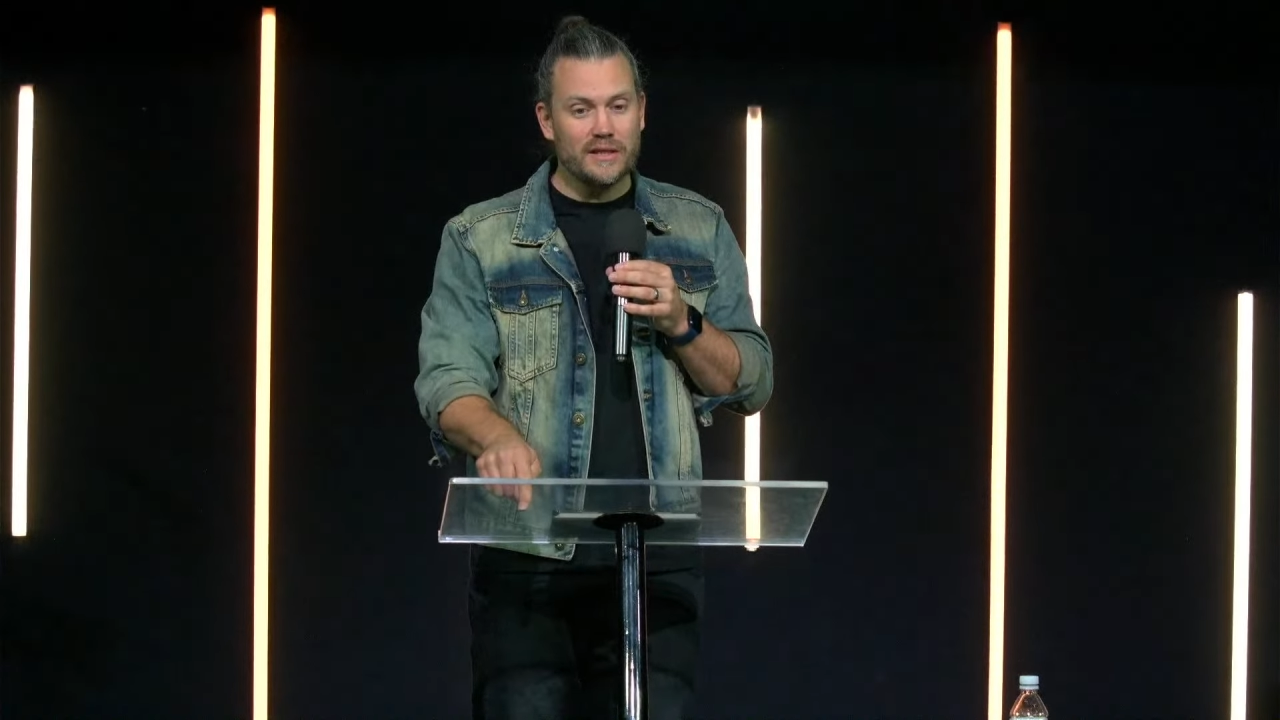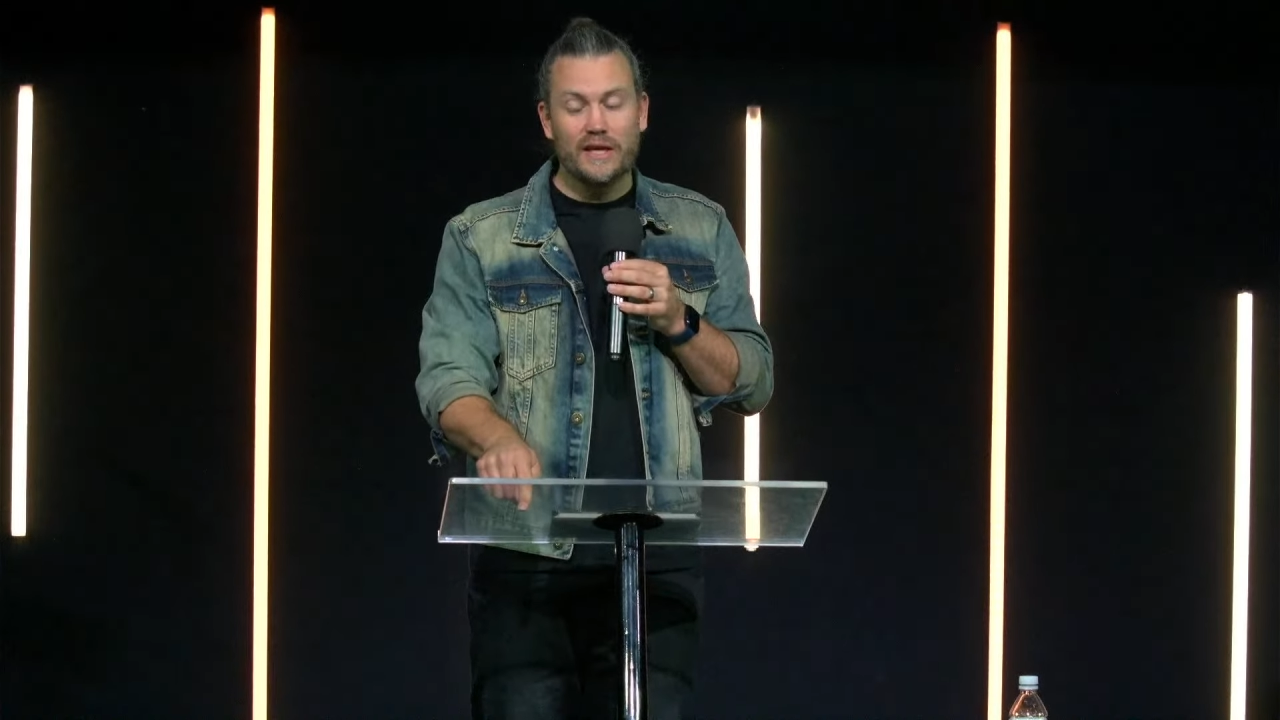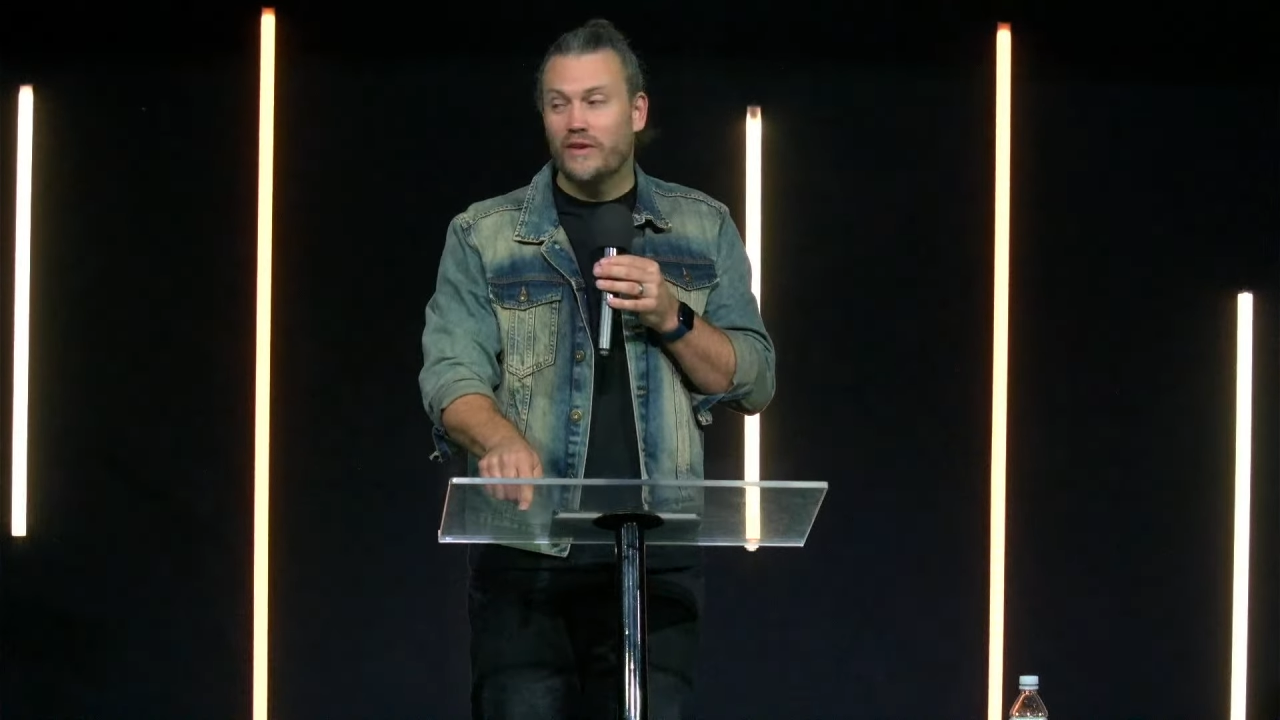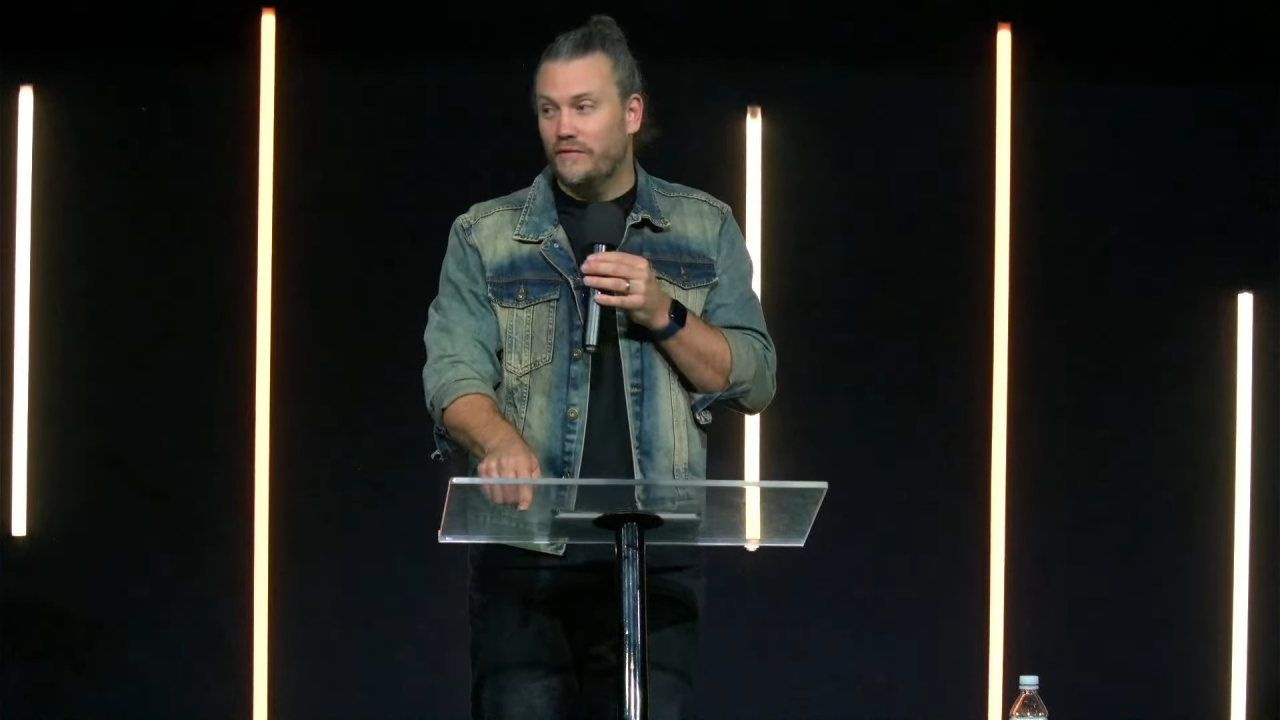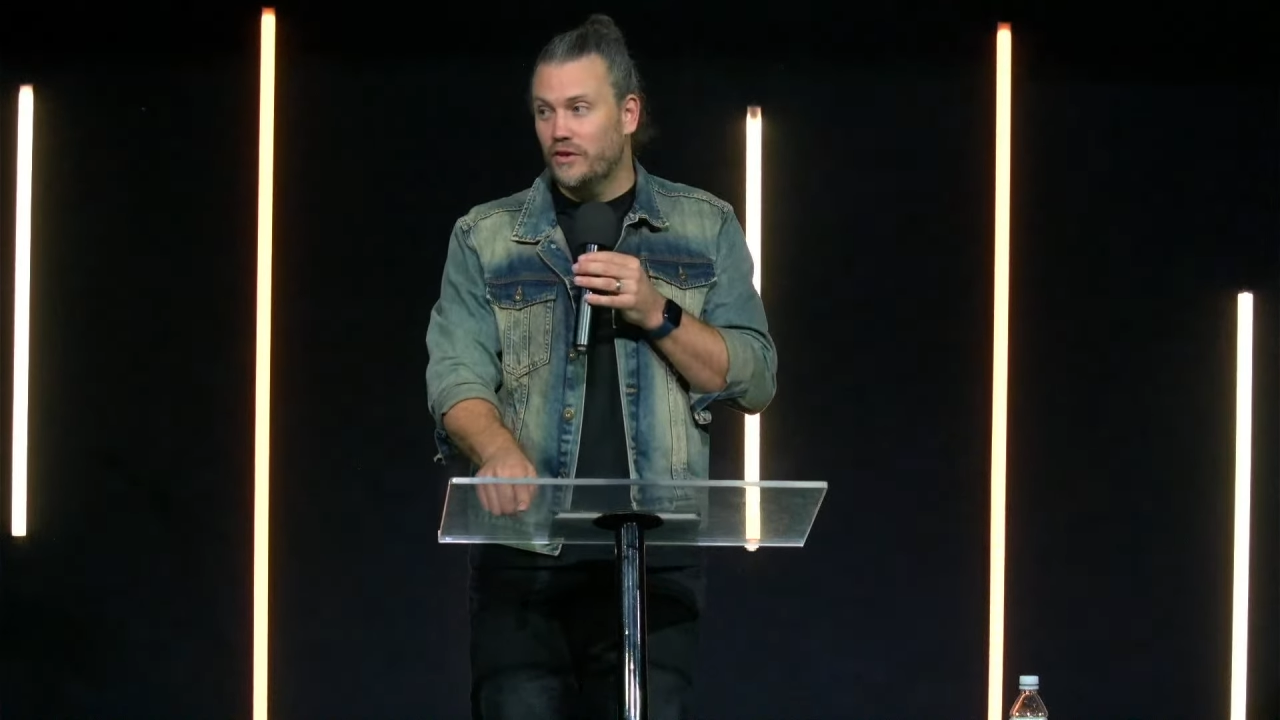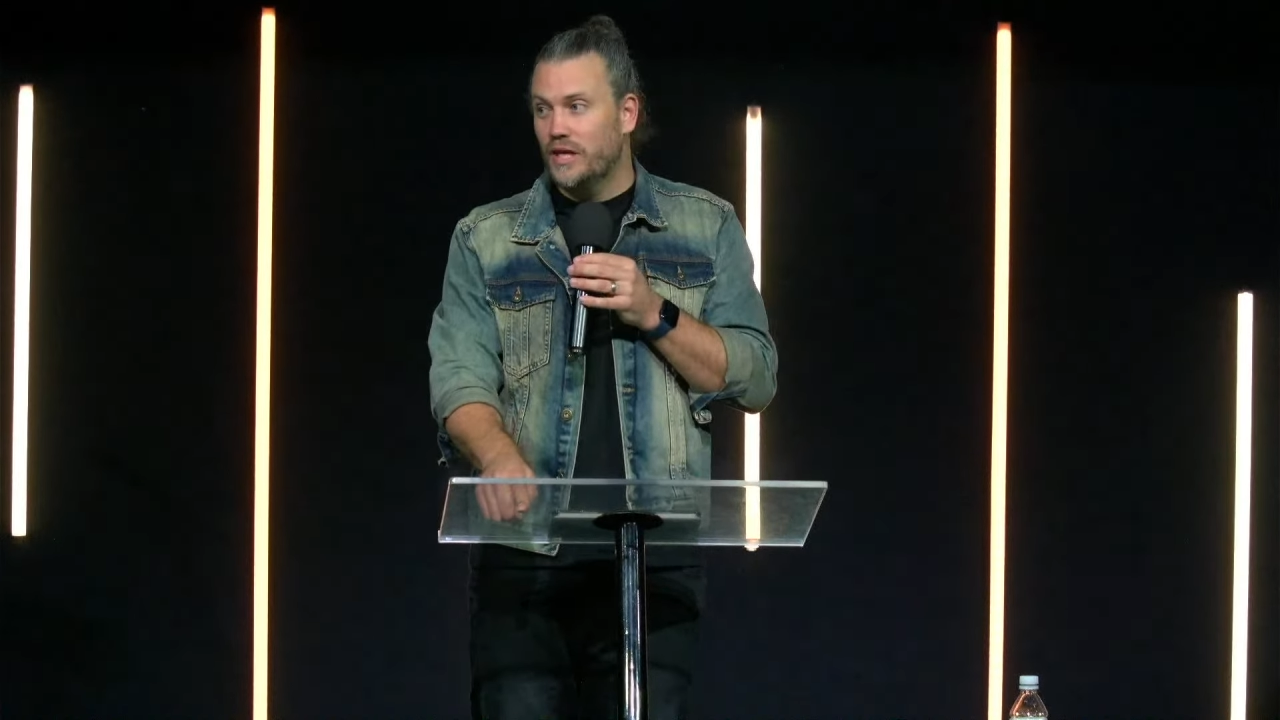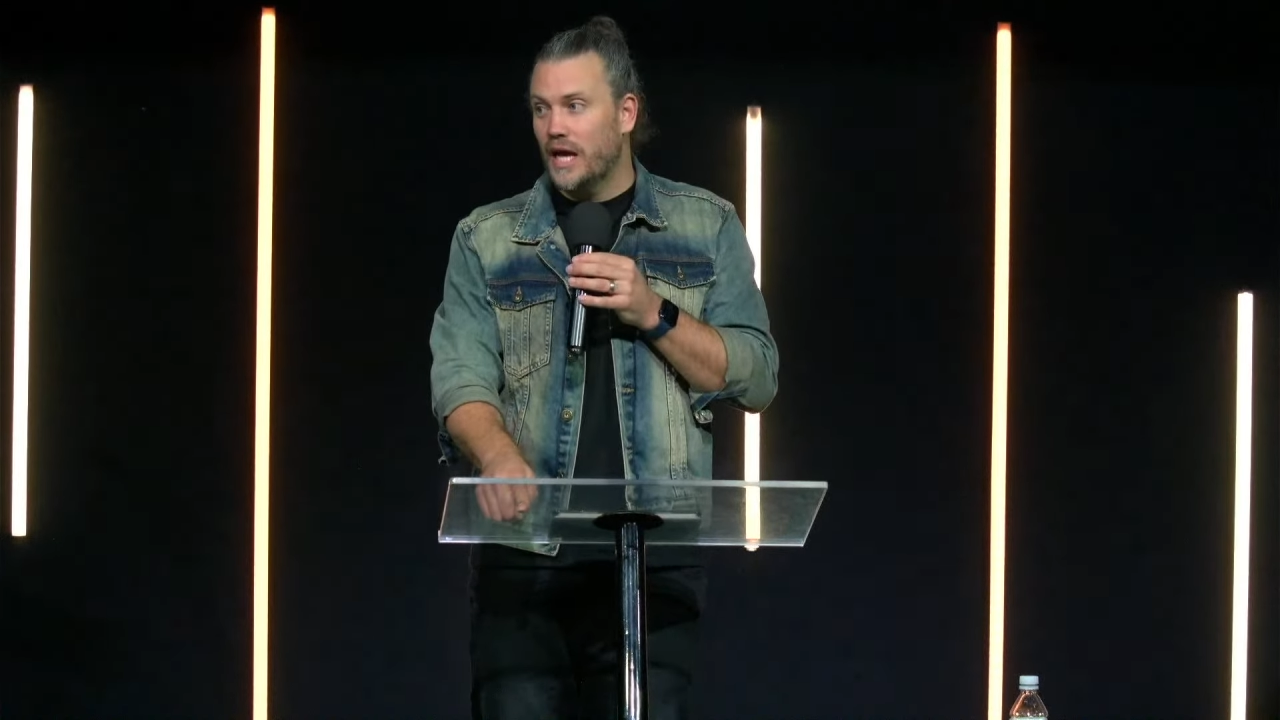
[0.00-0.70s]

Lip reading: even if you're